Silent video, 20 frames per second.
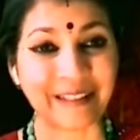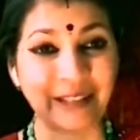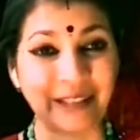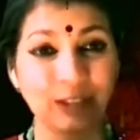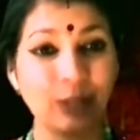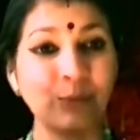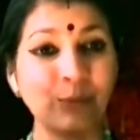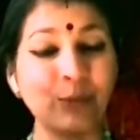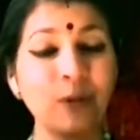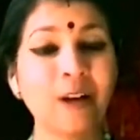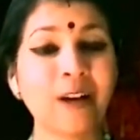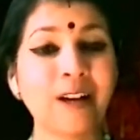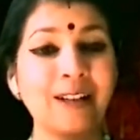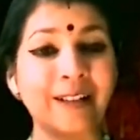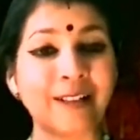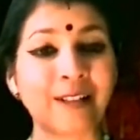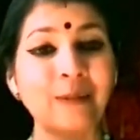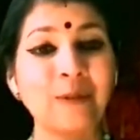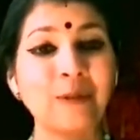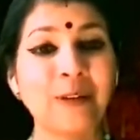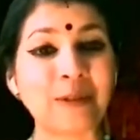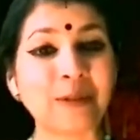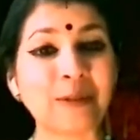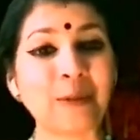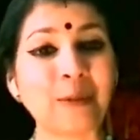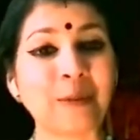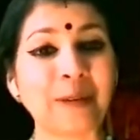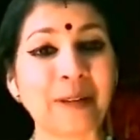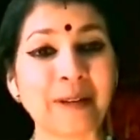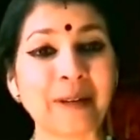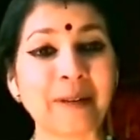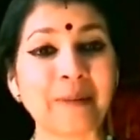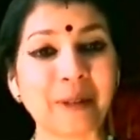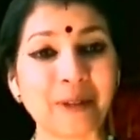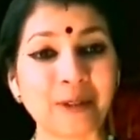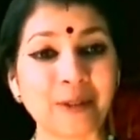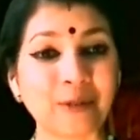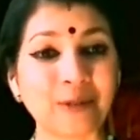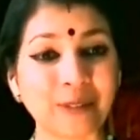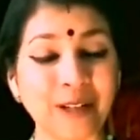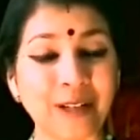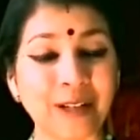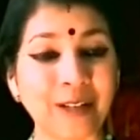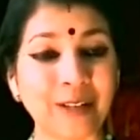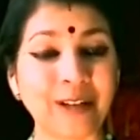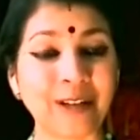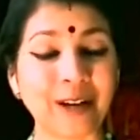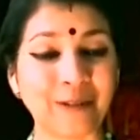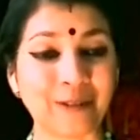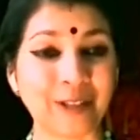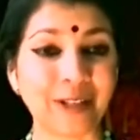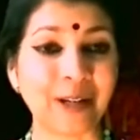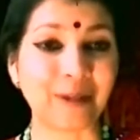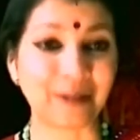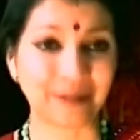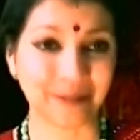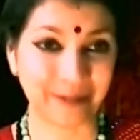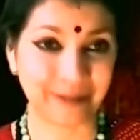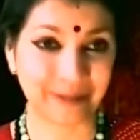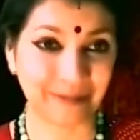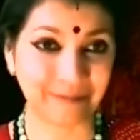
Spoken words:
Dashamukha is the one who became Ravana